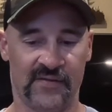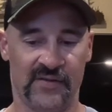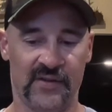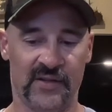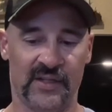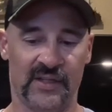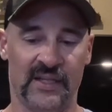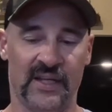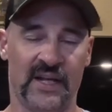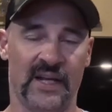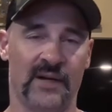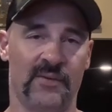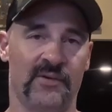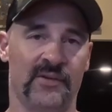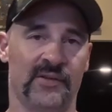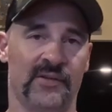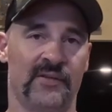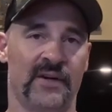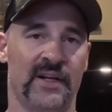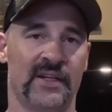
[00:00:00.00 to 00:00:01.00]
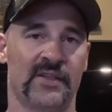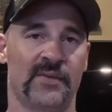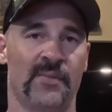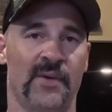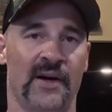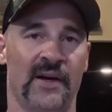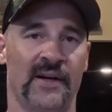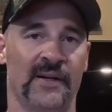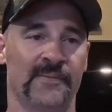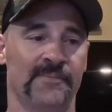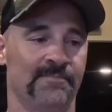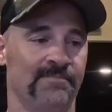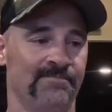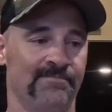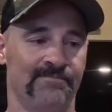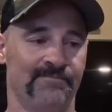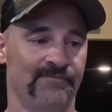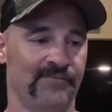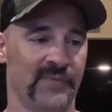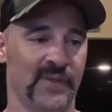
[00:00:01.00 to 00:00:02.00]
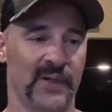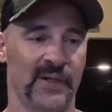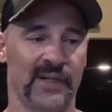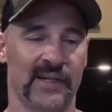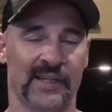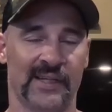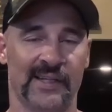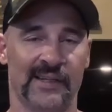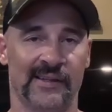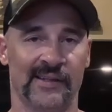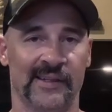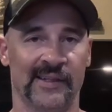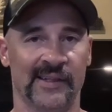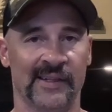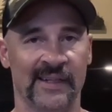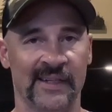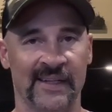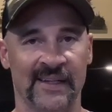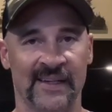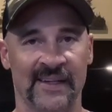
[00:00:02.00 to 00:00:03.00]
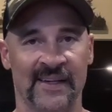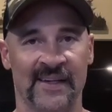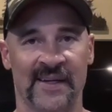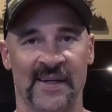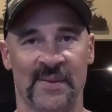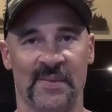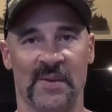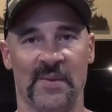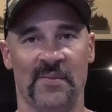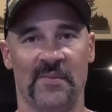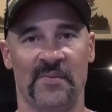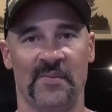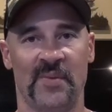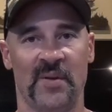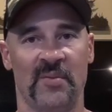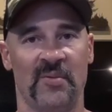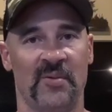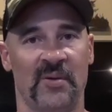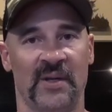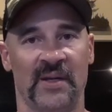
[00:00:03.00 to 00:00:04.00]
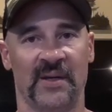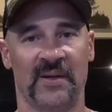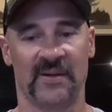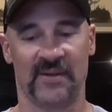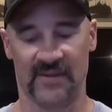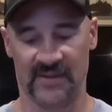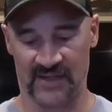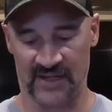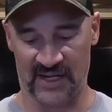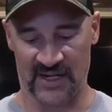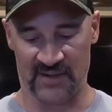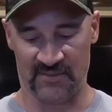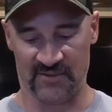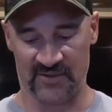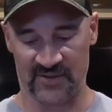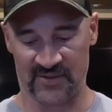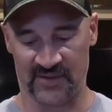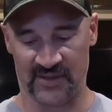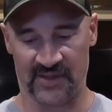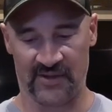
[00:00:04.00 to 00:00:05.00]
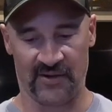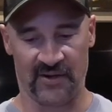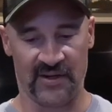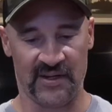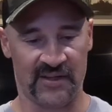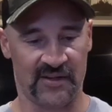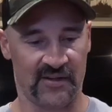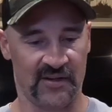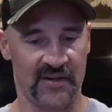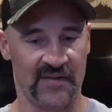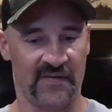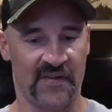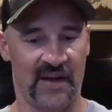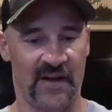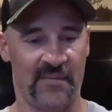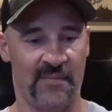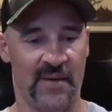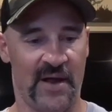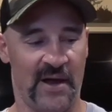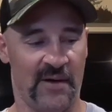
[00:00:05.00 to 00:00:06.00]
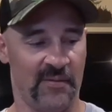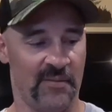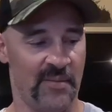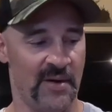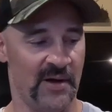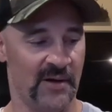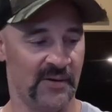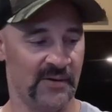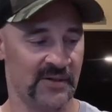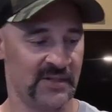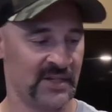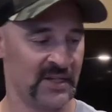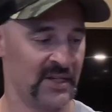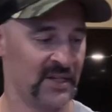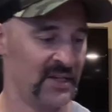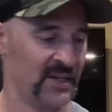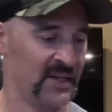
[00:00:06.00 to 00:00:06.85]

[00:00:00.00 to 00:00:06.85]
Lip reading: If you hit the animal in the right spot, you're going to kill it. I mean, people kill animals with 30, 35 pound bows.